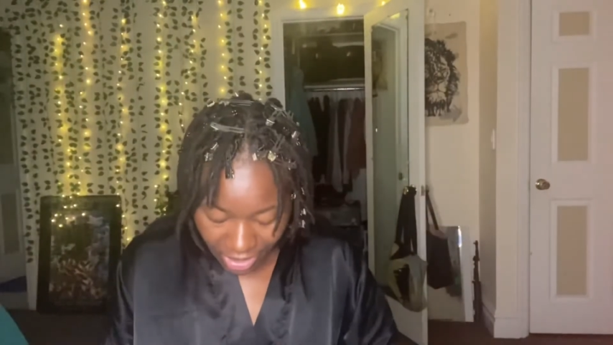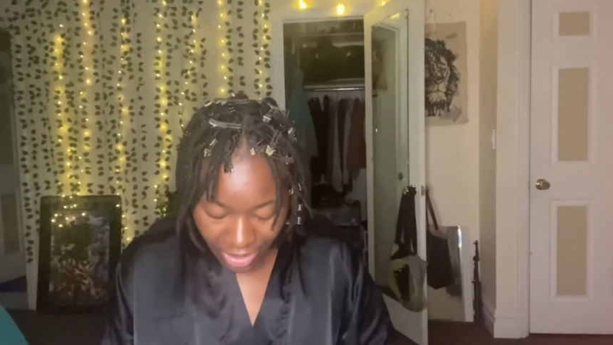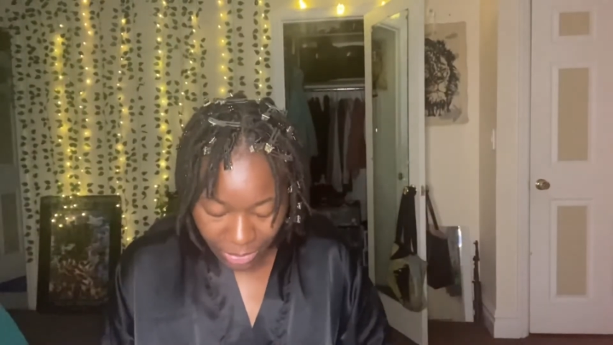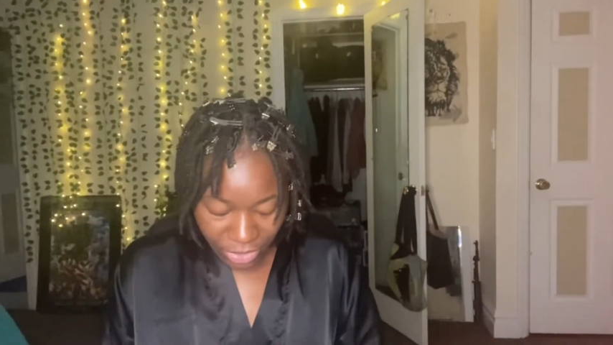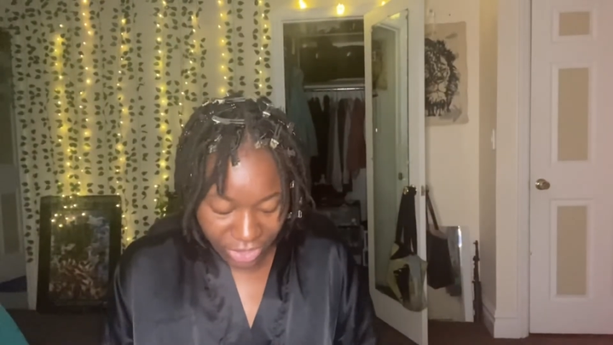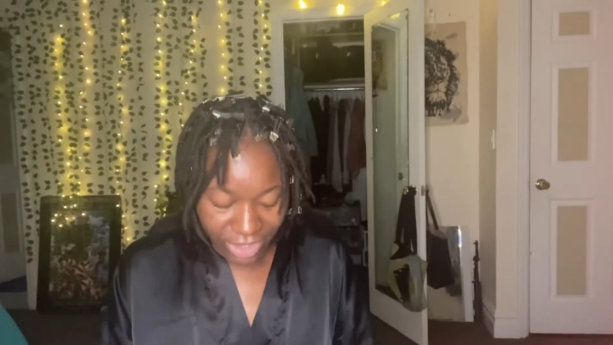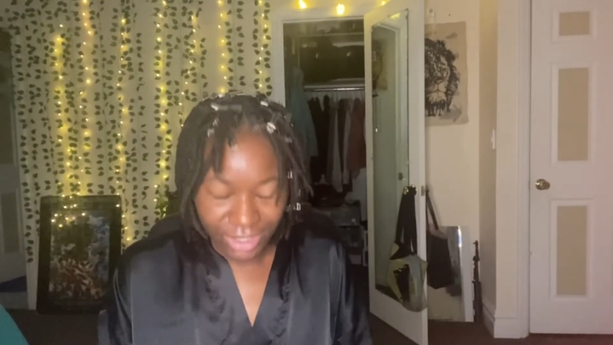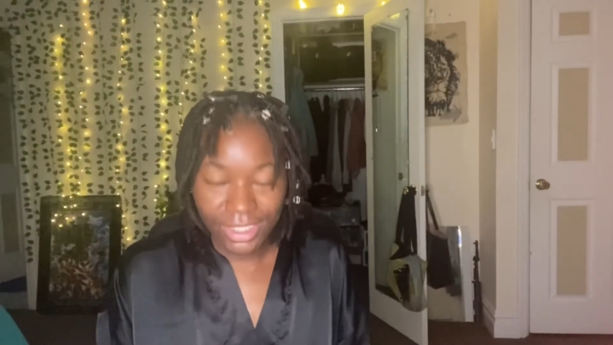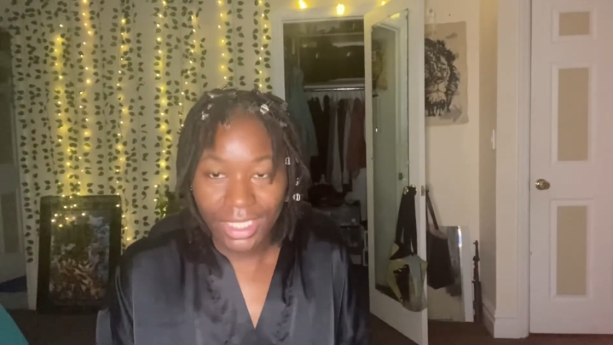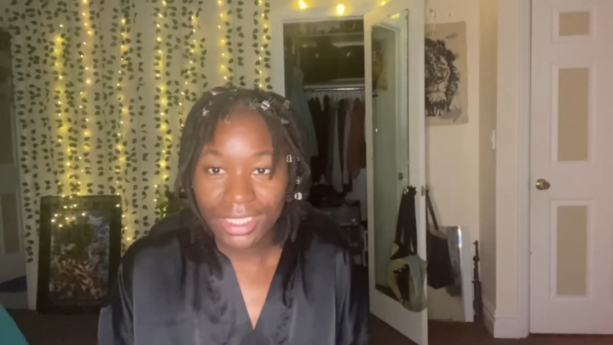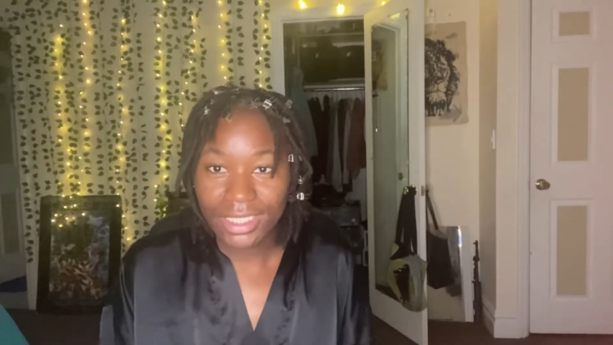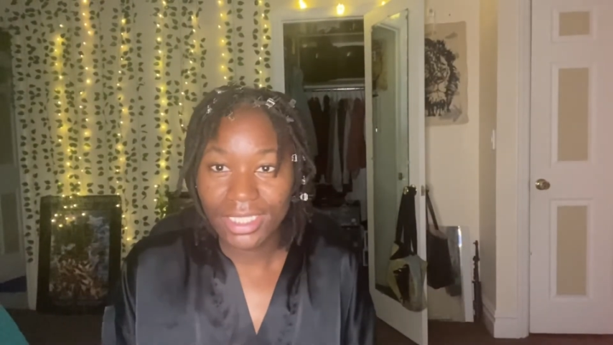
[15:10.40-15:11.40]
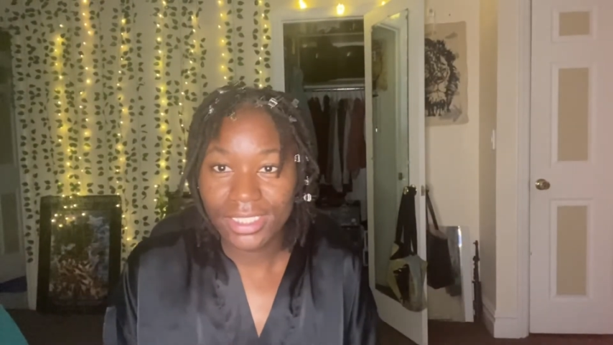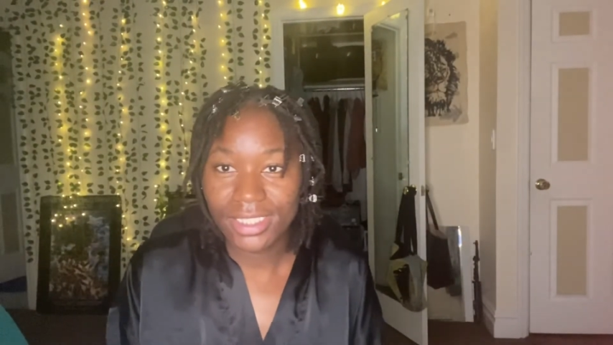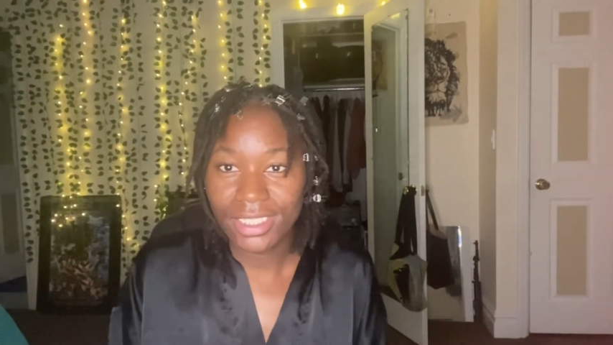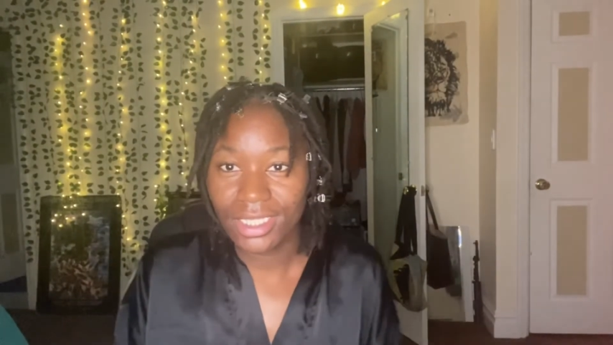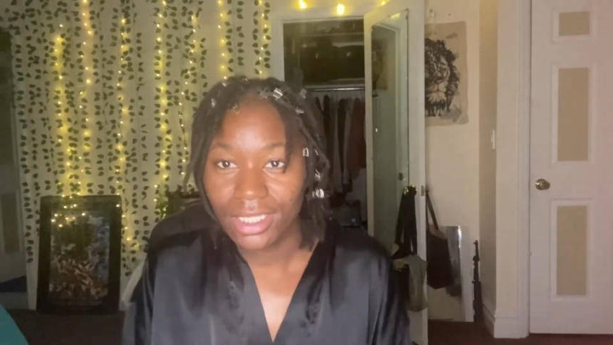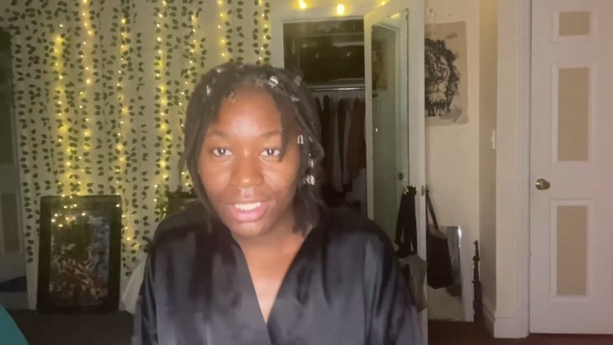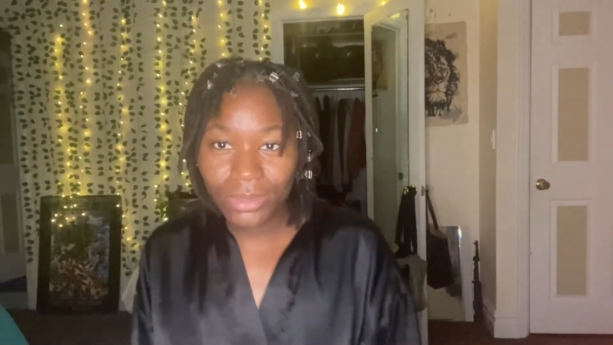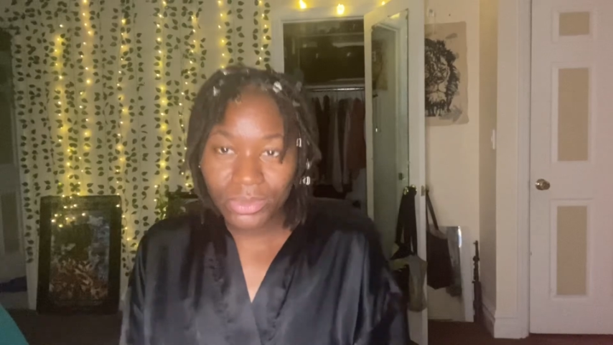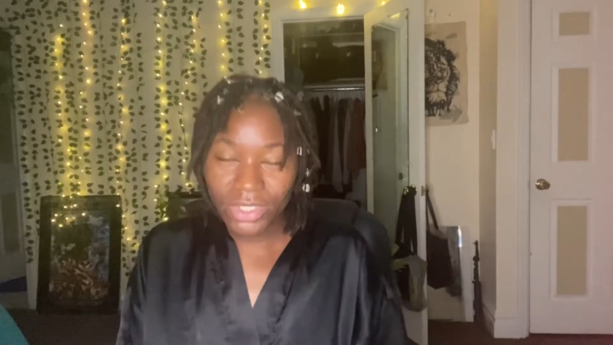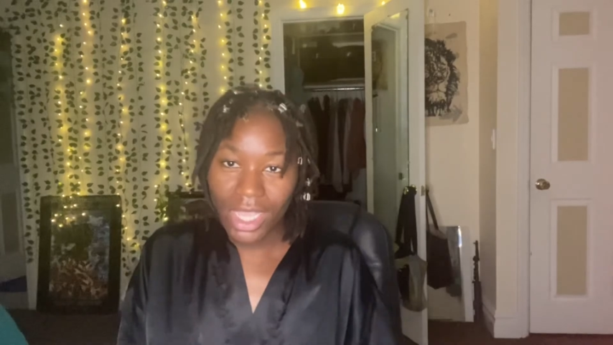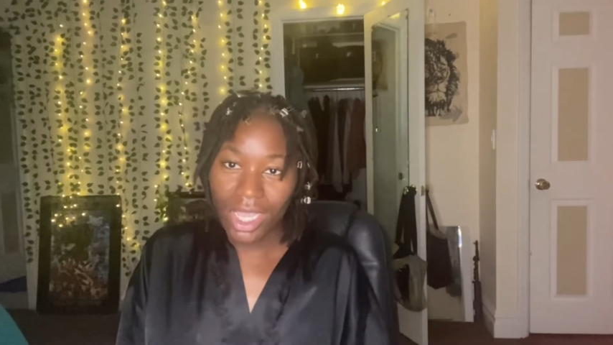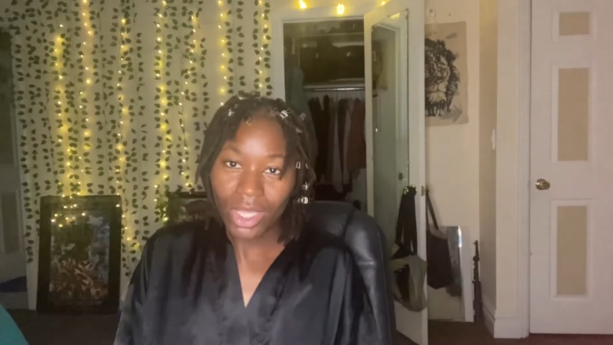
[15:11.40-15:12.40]
I'm gonna take these clips
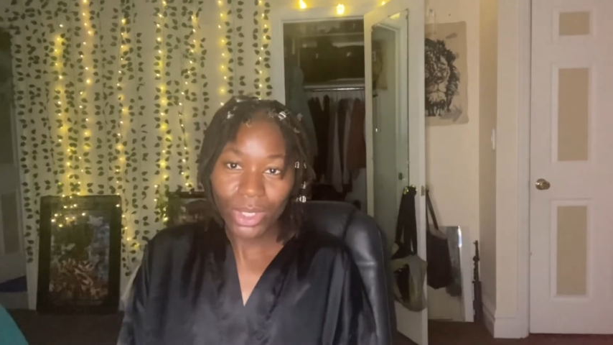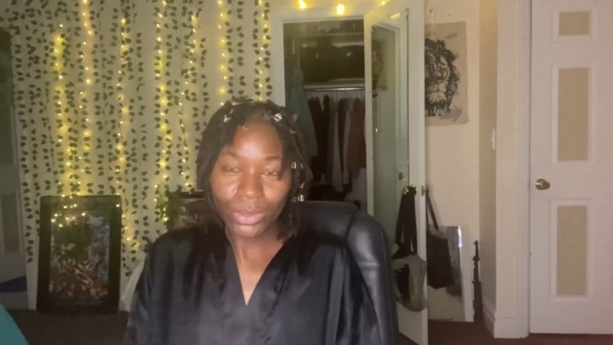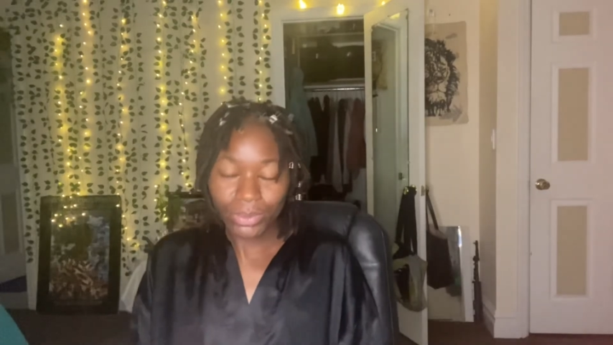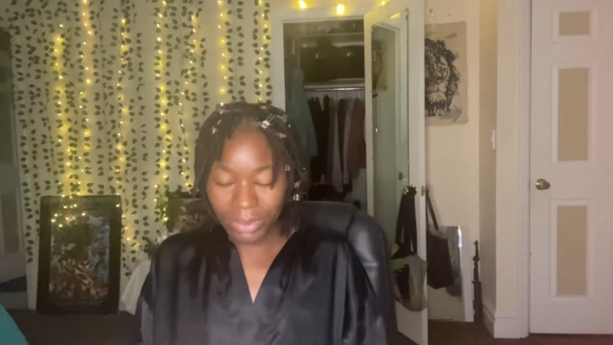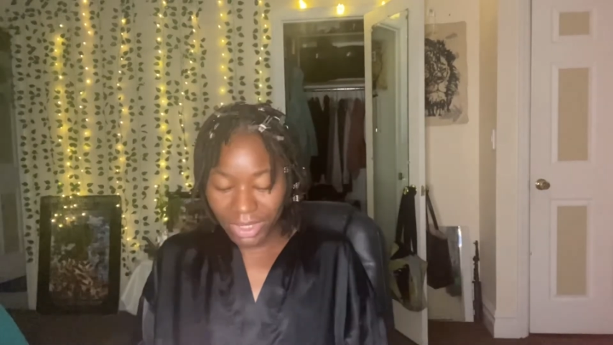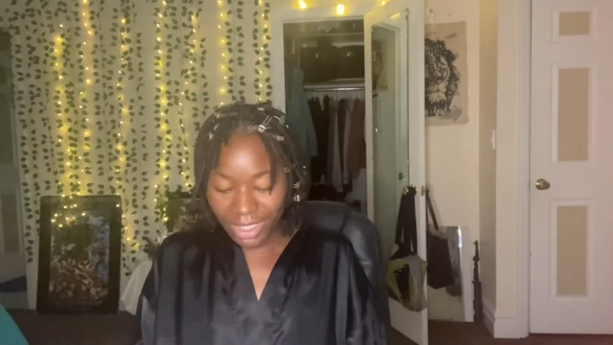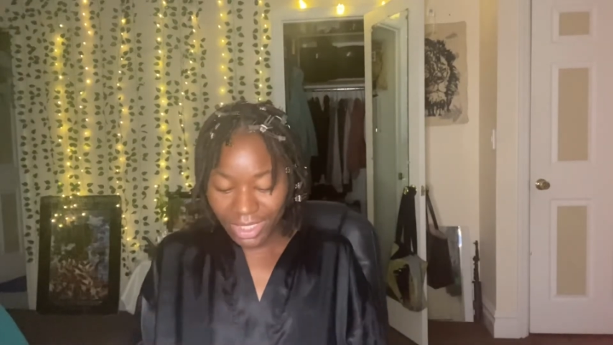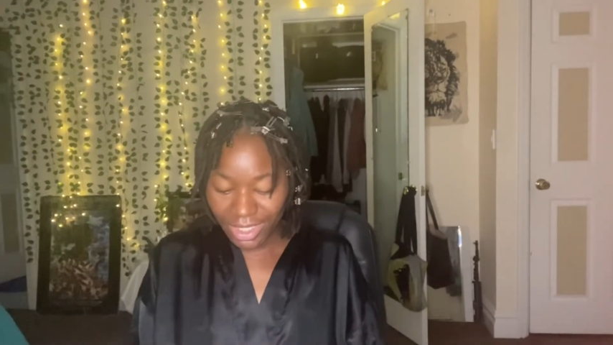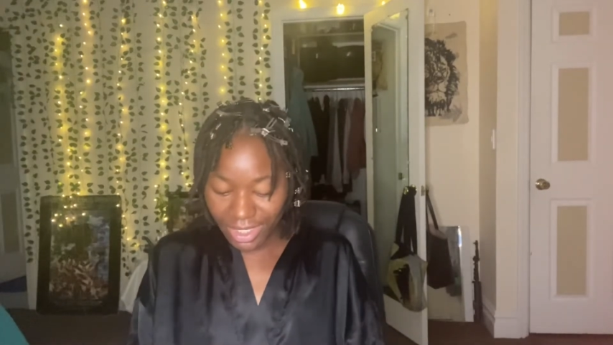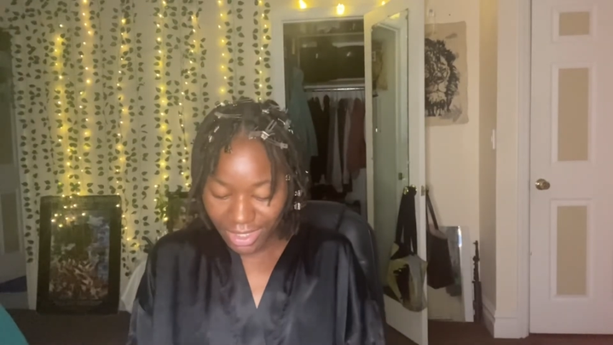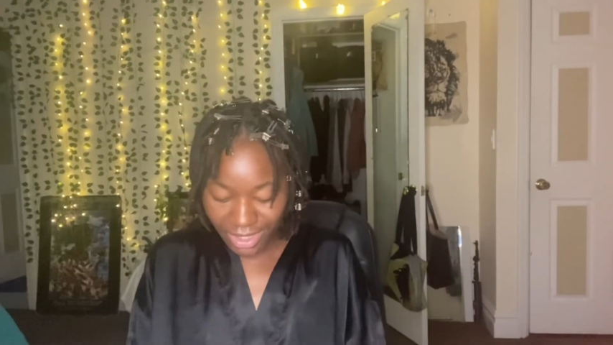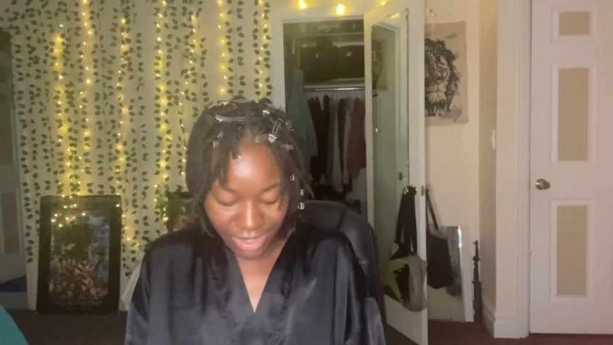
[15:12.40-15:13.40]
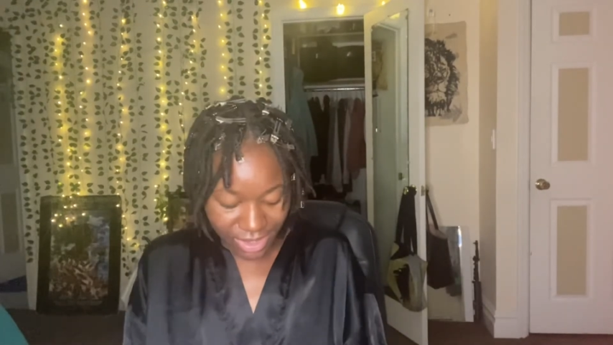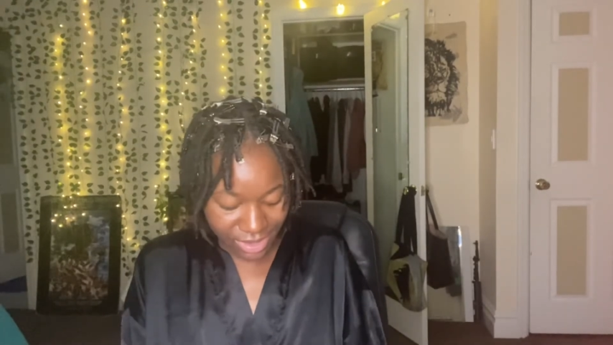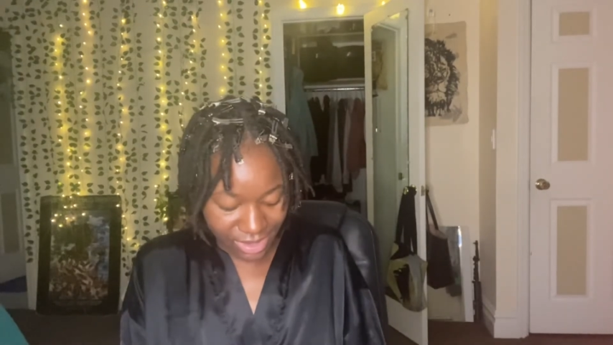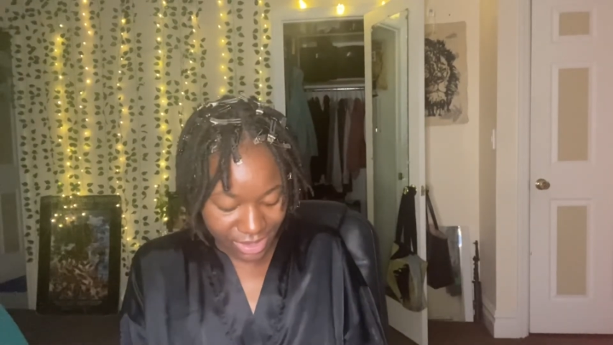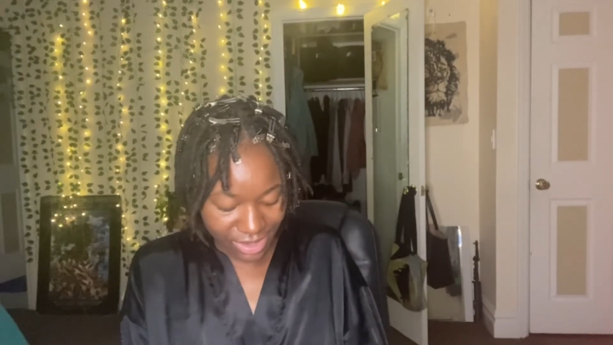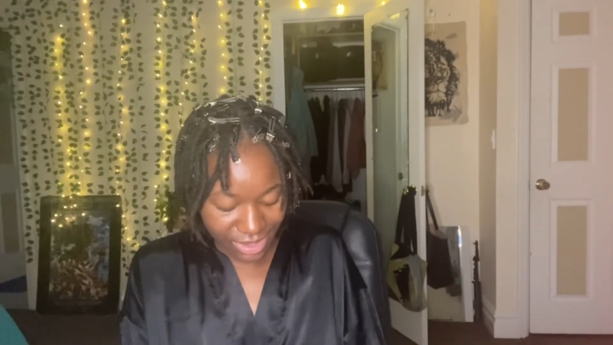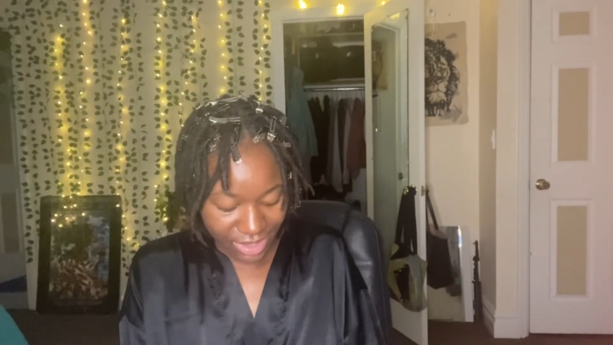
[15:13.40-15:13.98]
out because